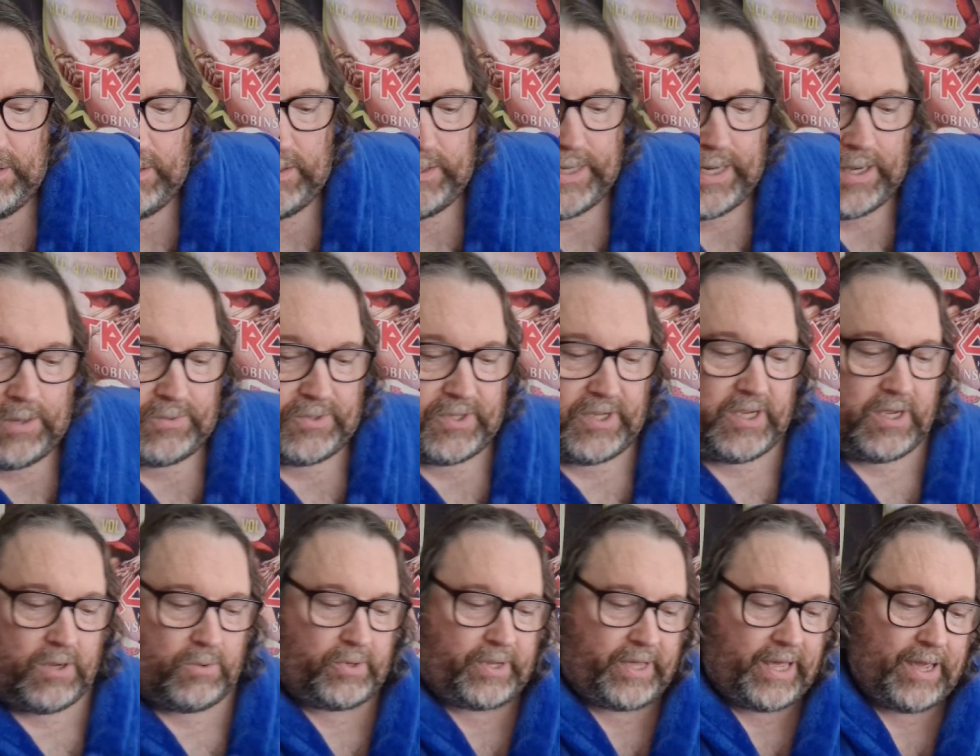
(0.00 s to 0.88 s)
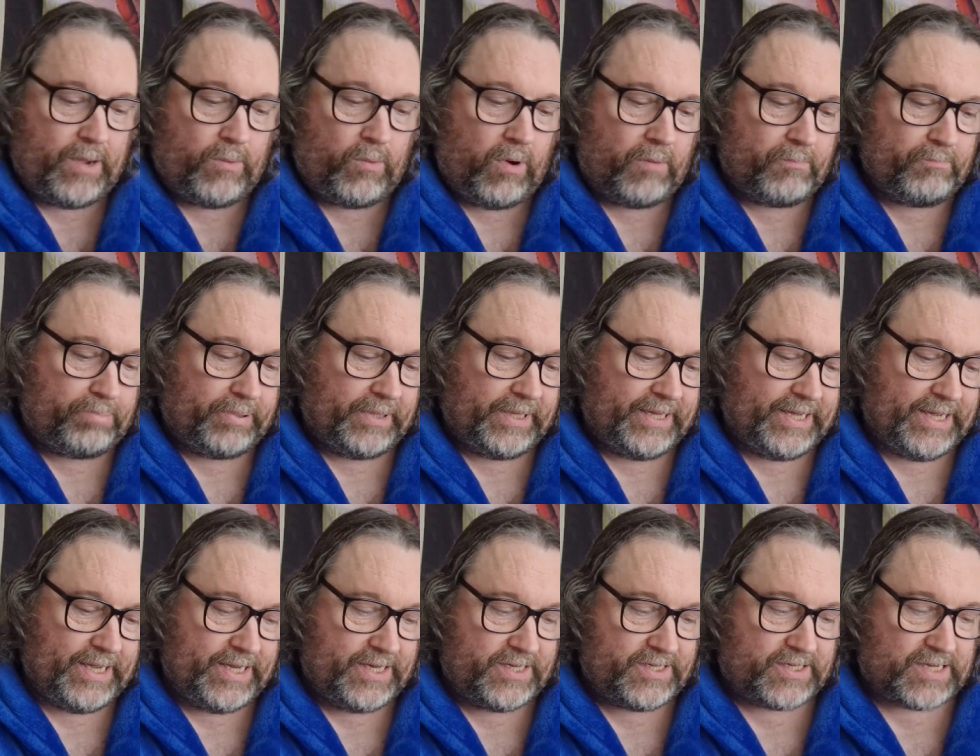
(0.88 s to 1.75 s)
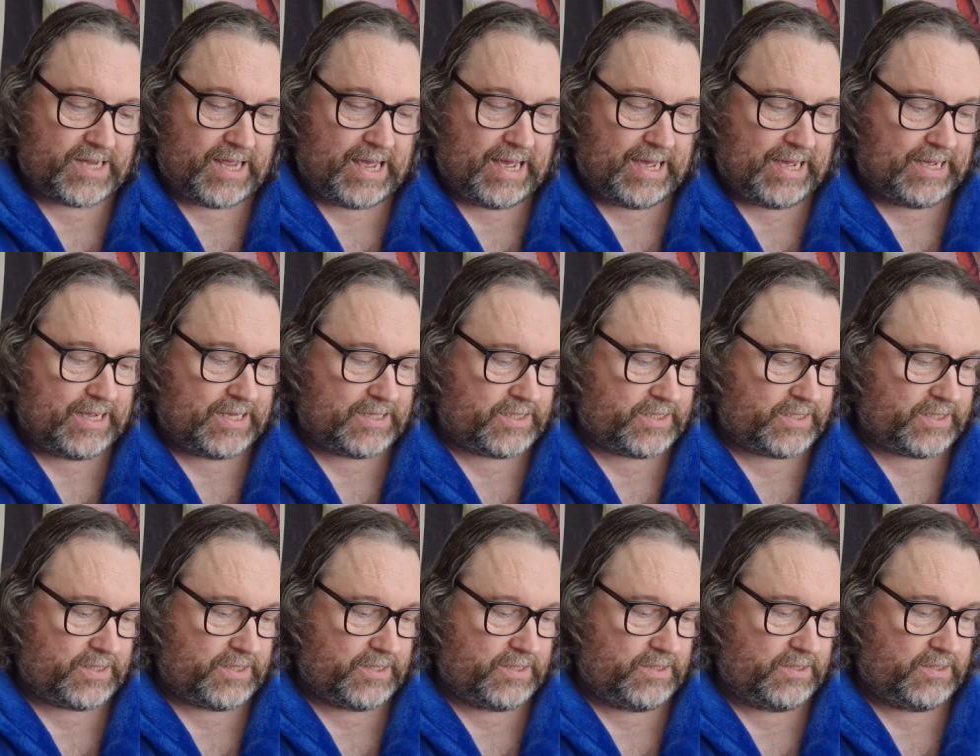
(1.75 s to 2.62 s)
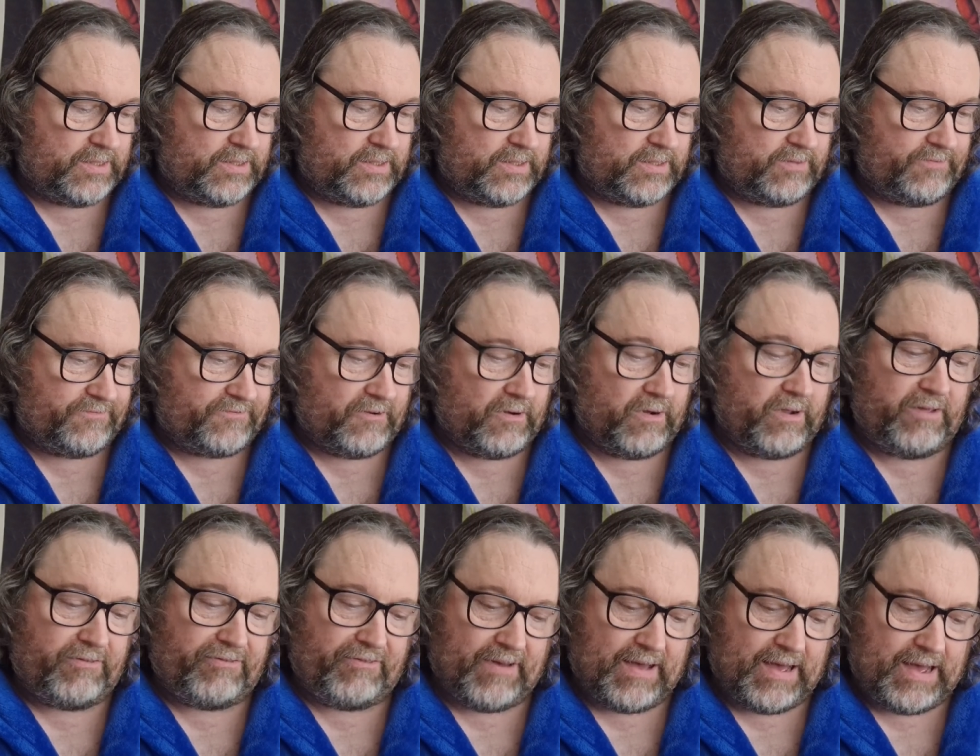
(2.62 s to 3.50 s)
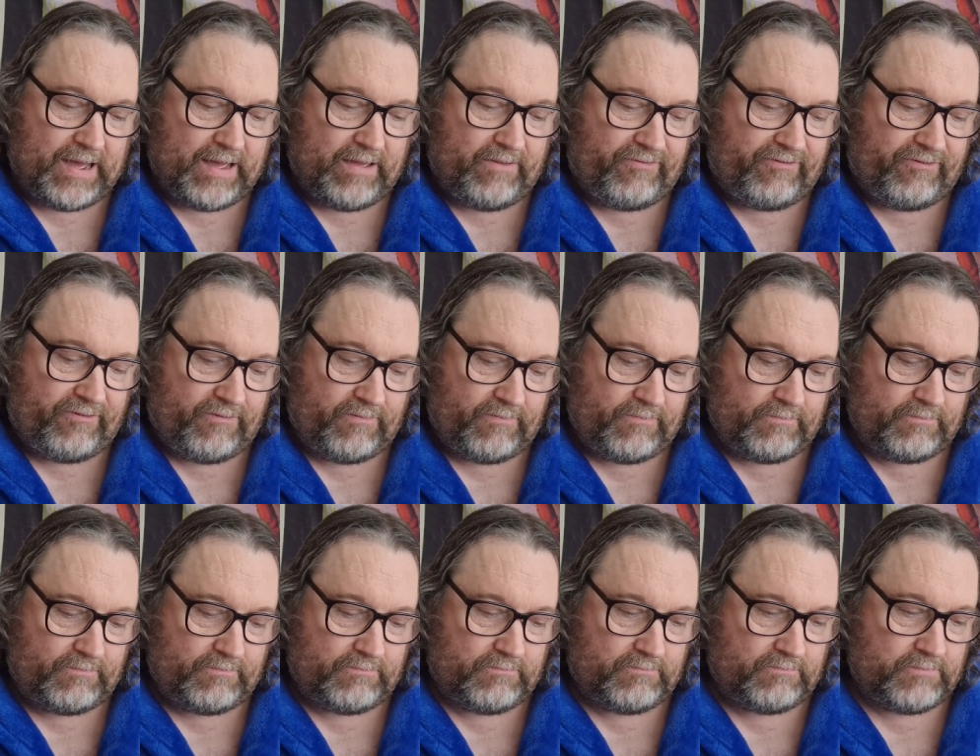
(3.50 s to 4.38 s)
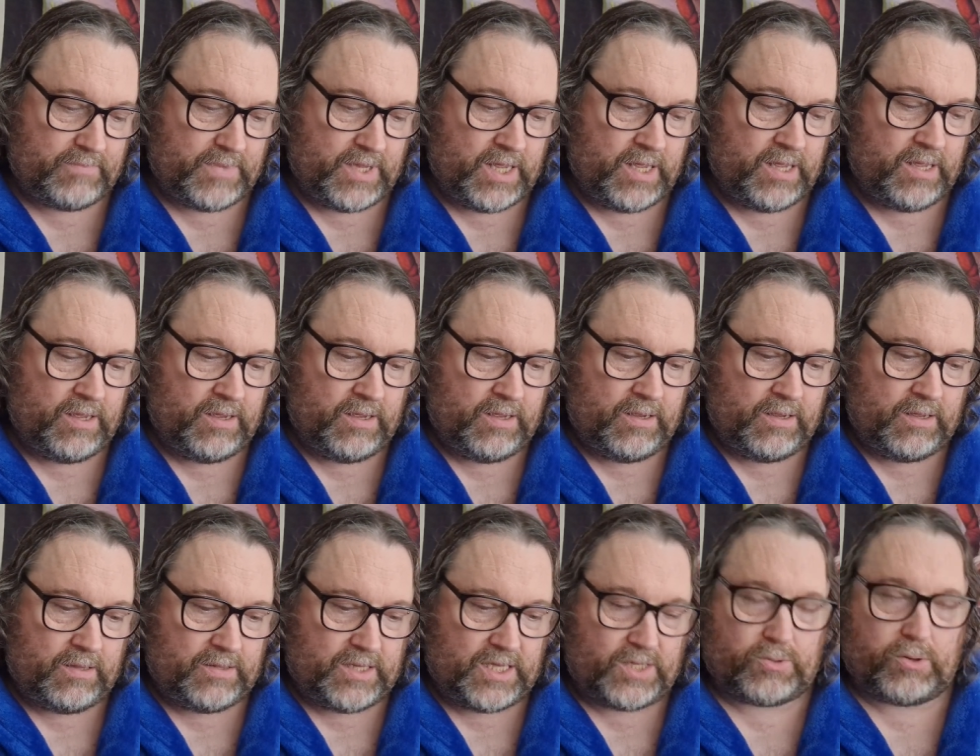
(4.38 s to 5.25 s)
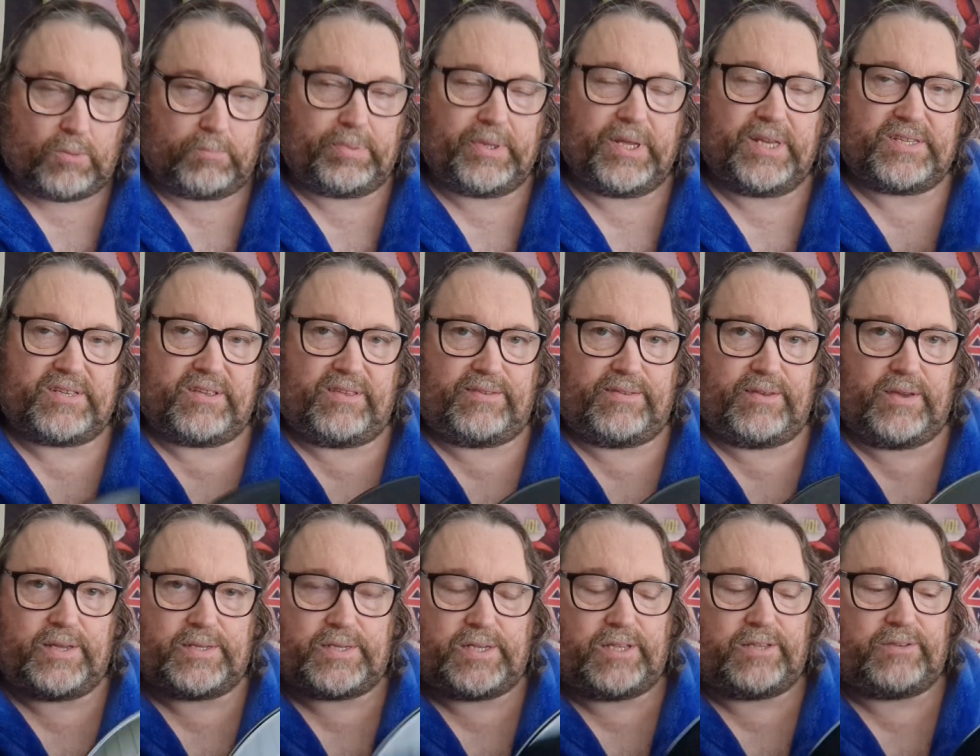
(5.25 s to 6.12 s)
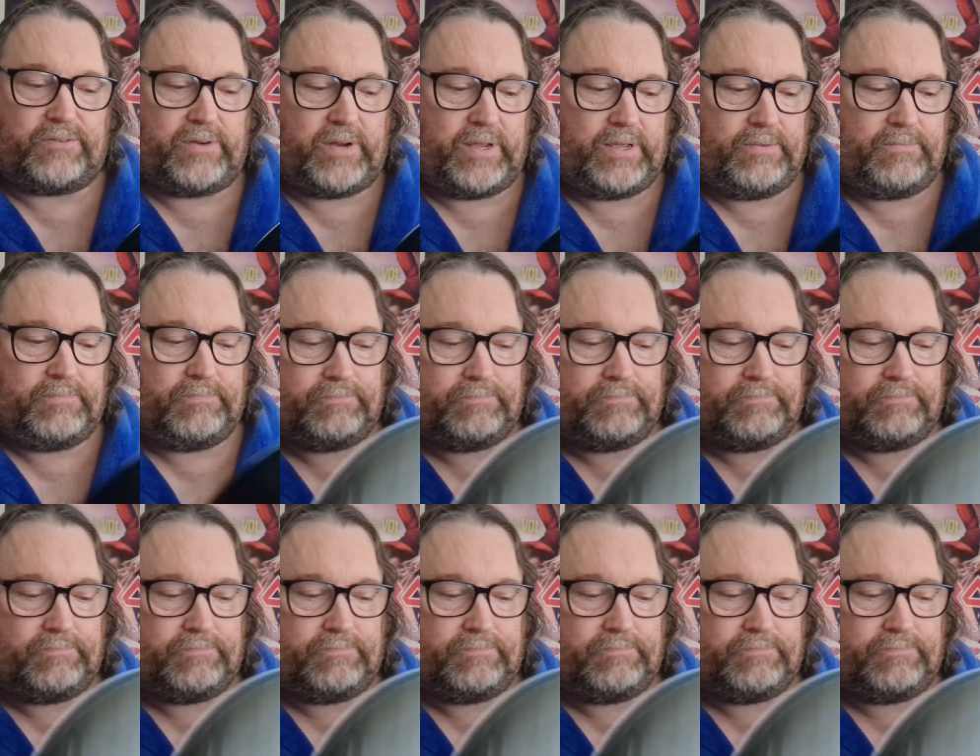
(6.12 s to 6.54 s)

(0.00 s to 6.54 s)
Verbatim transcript: Now the UK one plays at 45, this one plays at 33.